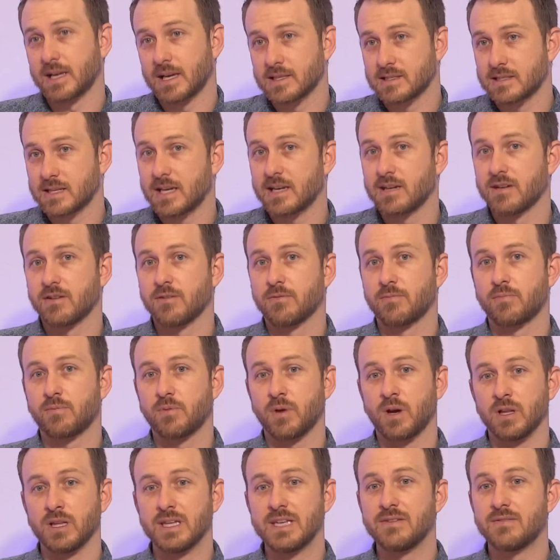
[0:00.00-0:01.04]
like I said, and to
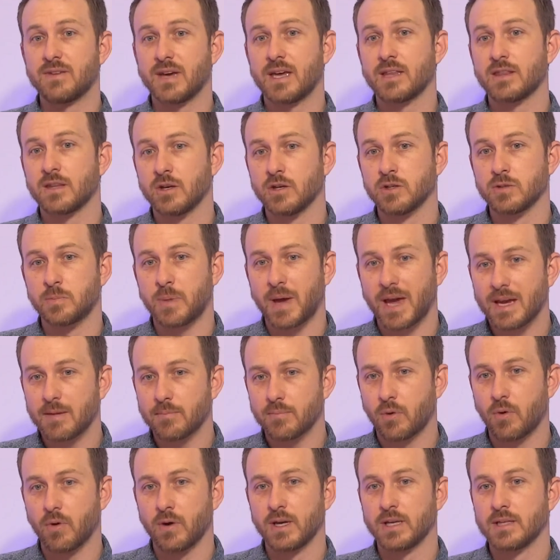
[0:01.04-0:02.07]
alleviate those
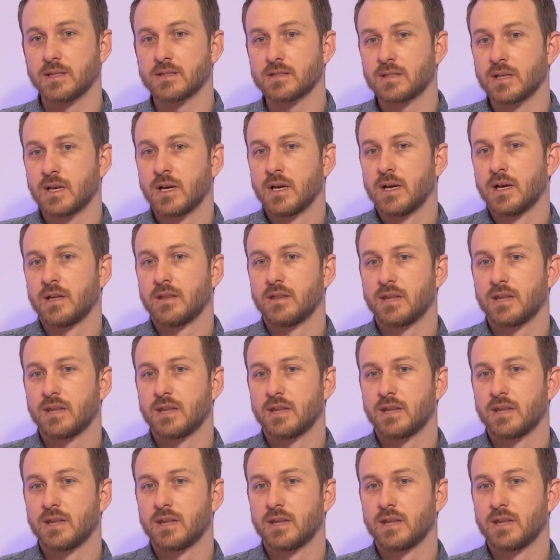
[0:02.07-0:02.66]
pain points,